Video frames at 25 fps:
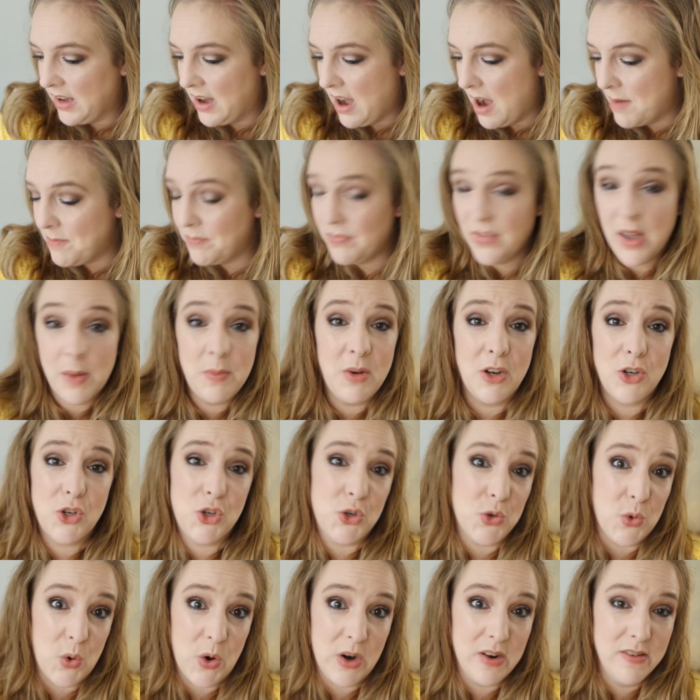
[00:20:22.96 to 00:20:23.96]
I'm
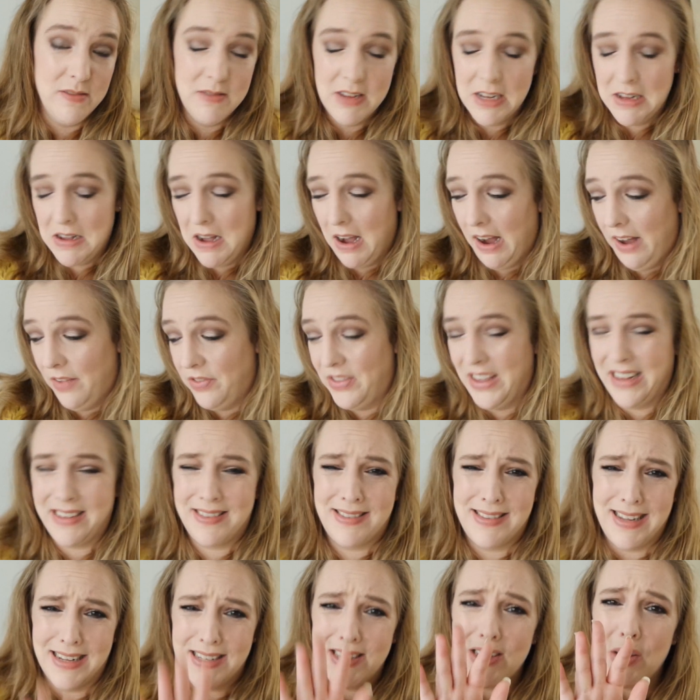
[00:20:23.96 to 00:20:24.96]
not sure.
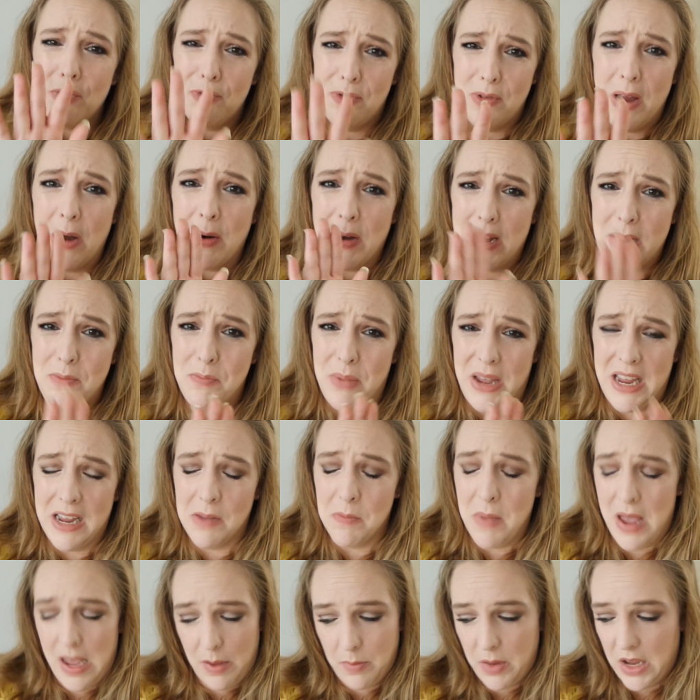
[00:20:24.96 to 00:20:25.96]
That's a very
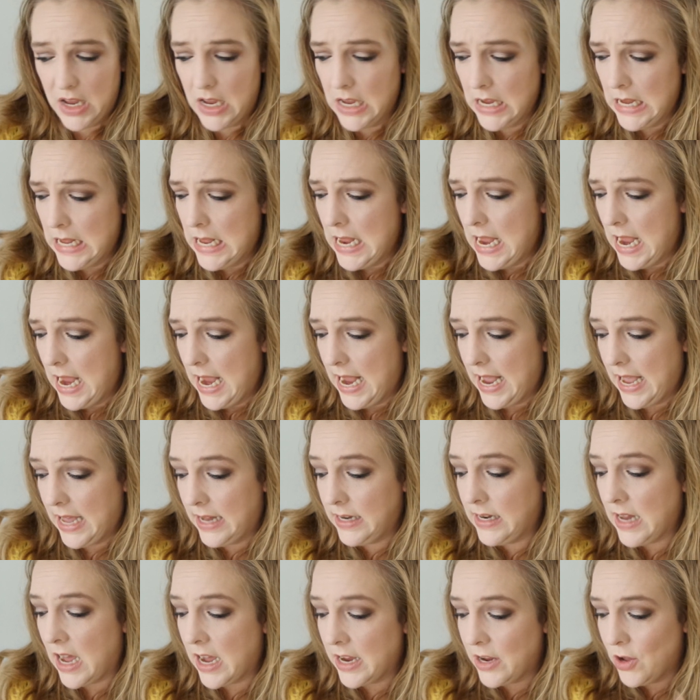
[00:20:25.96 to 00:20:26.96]
big maybe.
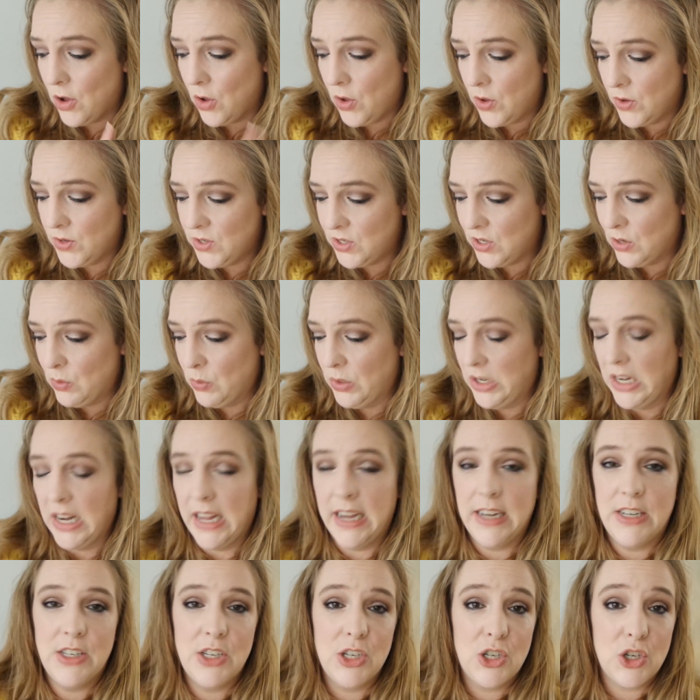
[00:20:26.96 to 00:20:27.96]
And I also would
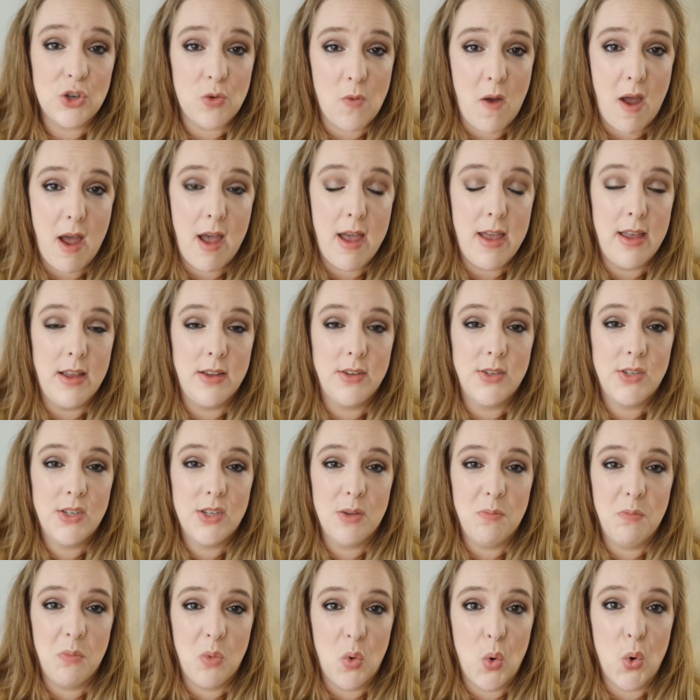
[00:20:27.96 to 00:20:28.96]
like to try
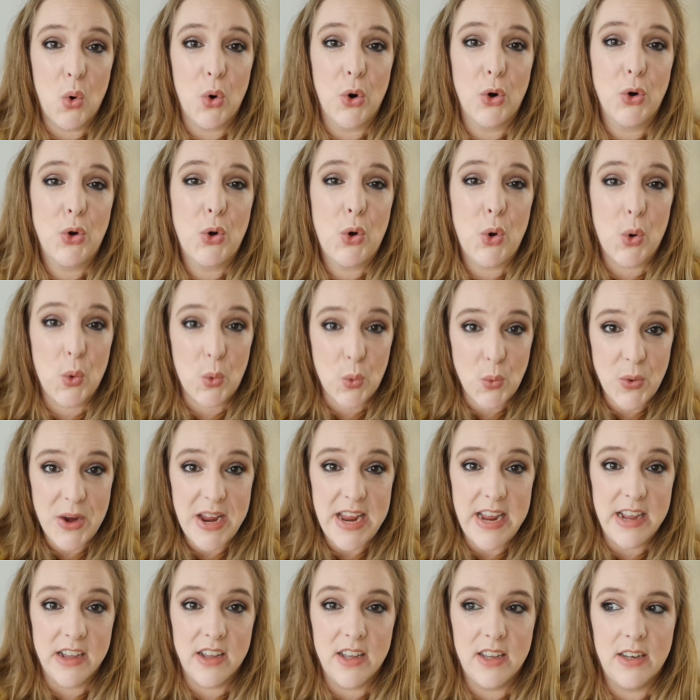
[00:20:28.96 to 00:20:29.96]
some more
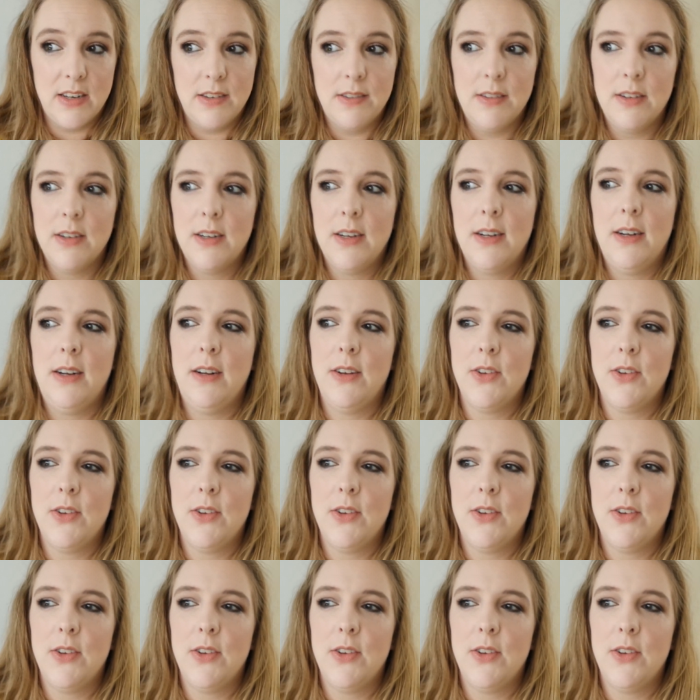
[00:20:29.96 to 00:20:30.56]
Korean/Asian